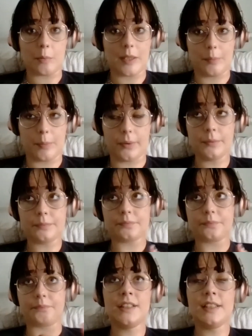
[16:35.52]
people,
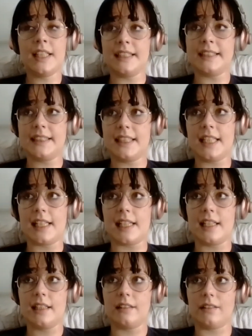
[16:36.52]
so they can see
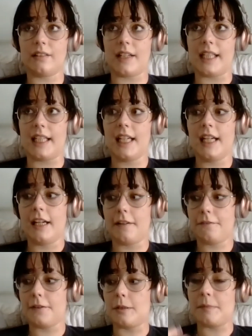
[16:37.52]
like a
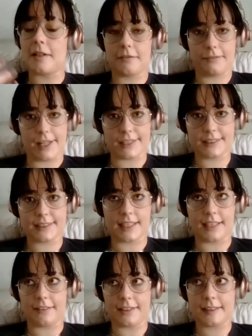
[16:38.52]
film that reflects
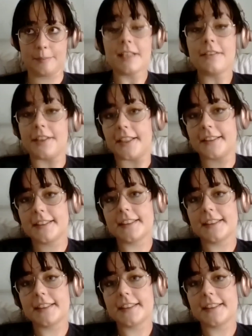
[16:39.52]
their experience.